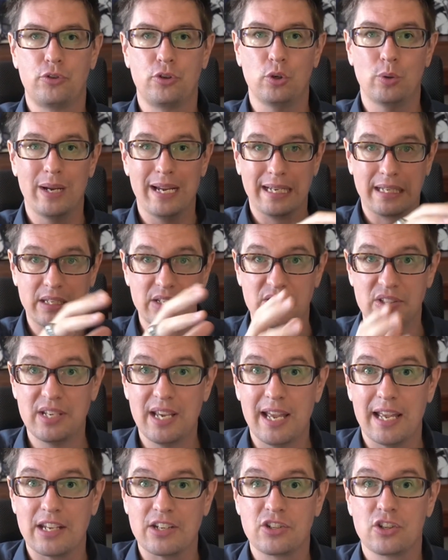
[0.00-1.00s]

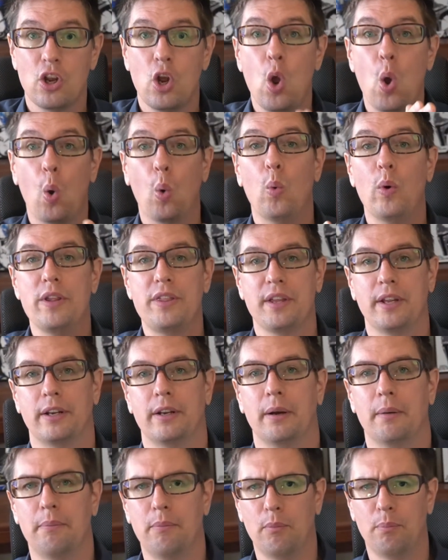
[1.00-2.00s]
exist within
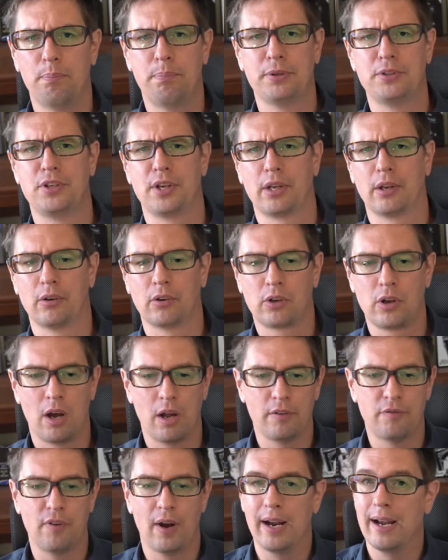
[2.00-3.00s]
a particular
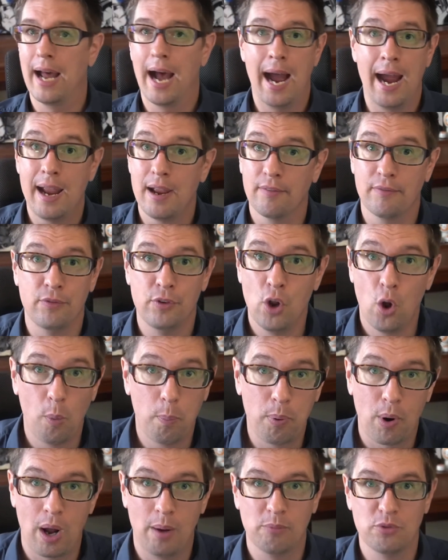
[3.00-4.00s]
confine. I have no
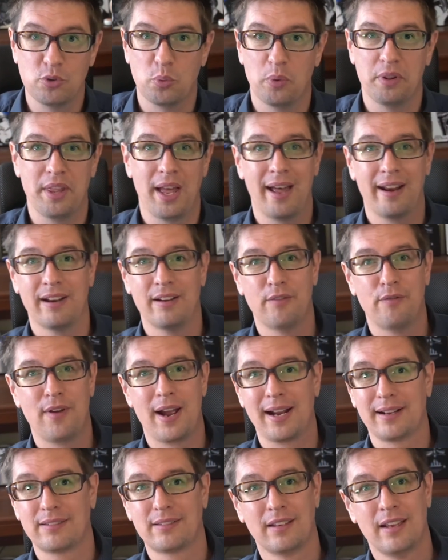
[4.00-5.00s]
problems with that. In
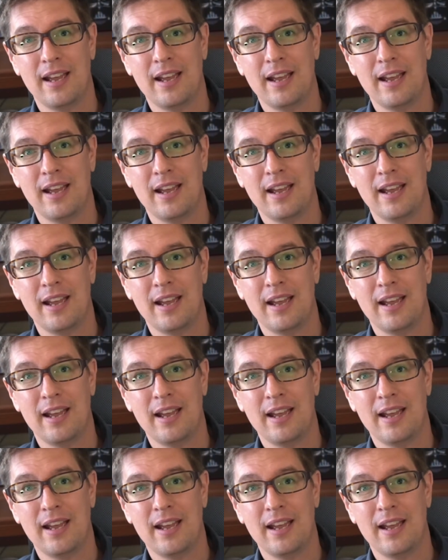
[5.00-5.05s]
fact,